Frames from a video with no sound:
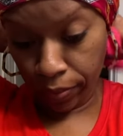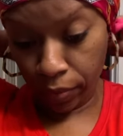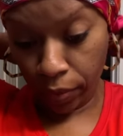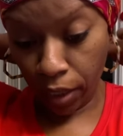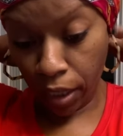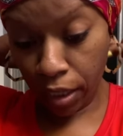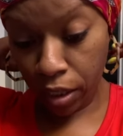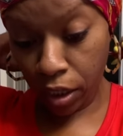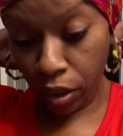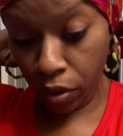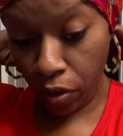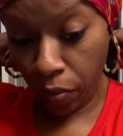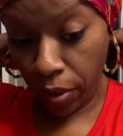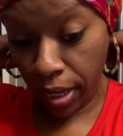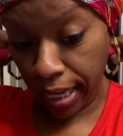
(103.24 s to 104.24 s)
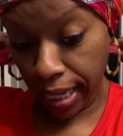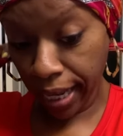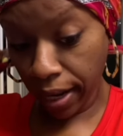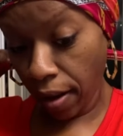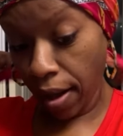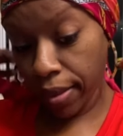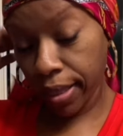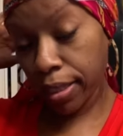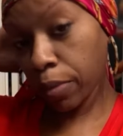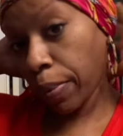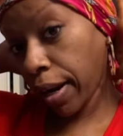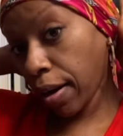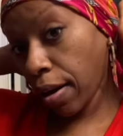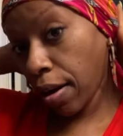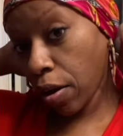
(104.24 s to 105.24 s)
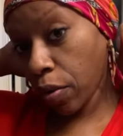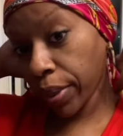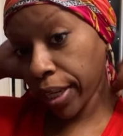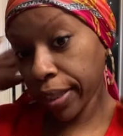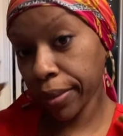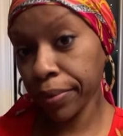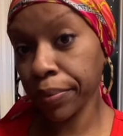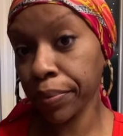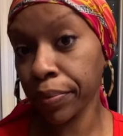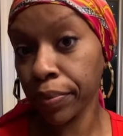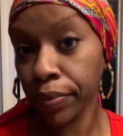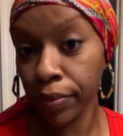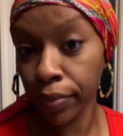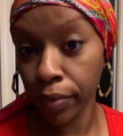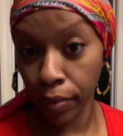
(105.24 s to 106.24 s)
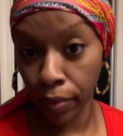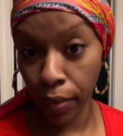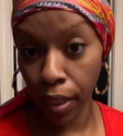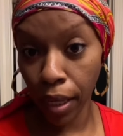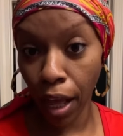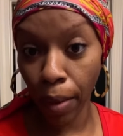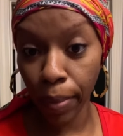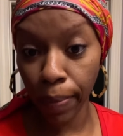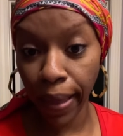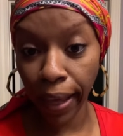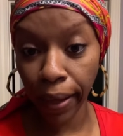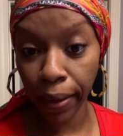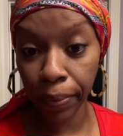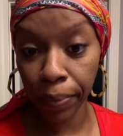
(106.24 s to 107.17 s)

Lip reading: because you don't want to get all this part all weird. I'll be back.